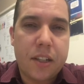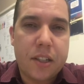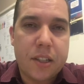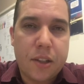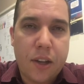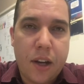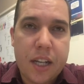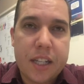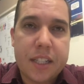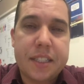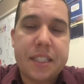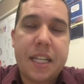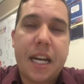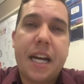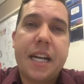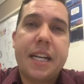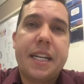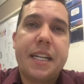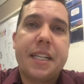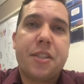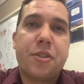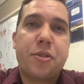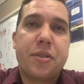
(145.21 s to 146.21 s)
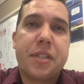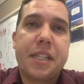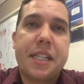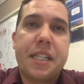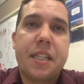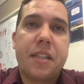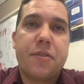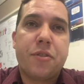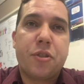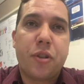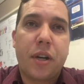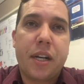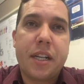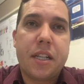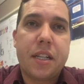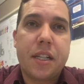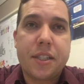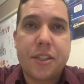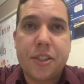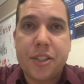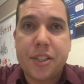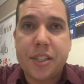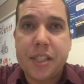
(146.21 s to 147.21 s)
A lot of data entry of trying to
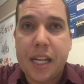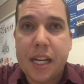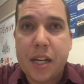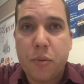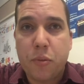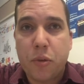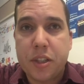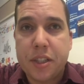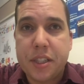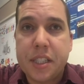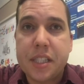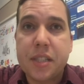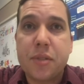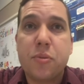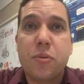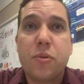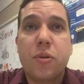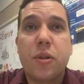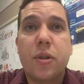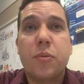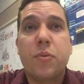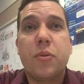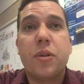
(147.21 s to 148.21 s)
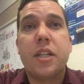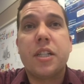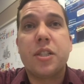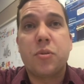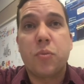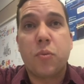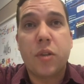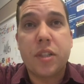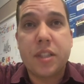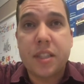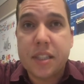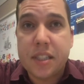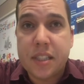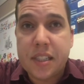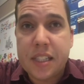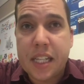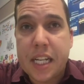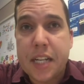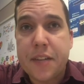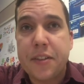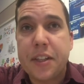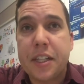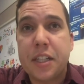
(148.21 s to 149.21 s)
understand what the award was, what the
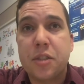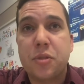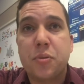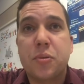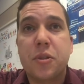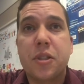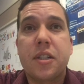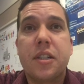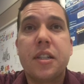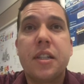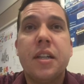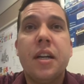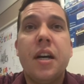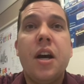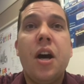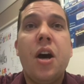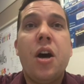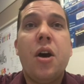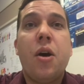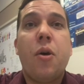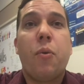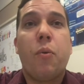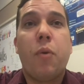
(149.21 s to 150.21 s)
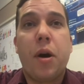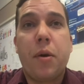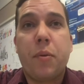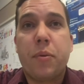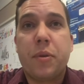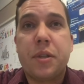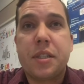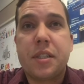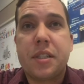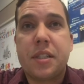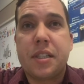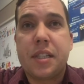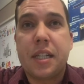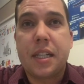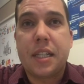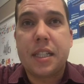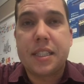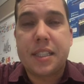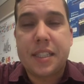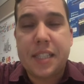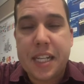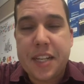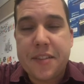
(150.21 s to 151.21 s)
savings were, what was
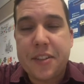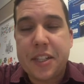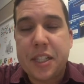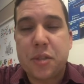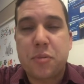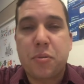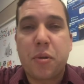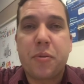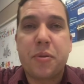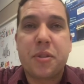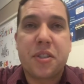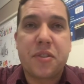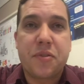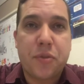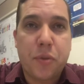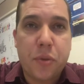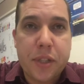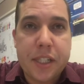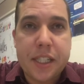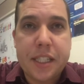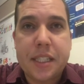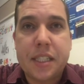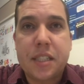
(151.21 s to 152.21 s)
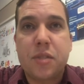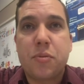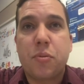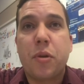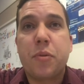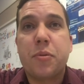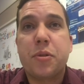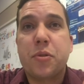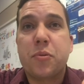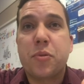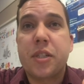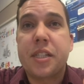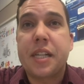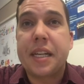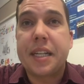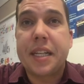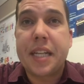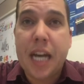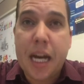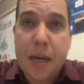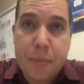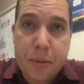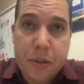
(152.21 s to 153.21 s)
savings, what was avoidance, what was working
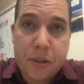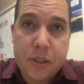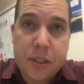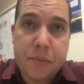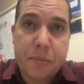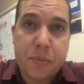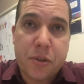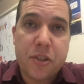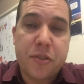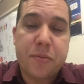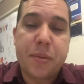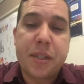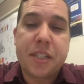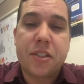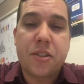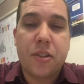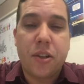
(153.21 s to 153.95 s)
capital improvements.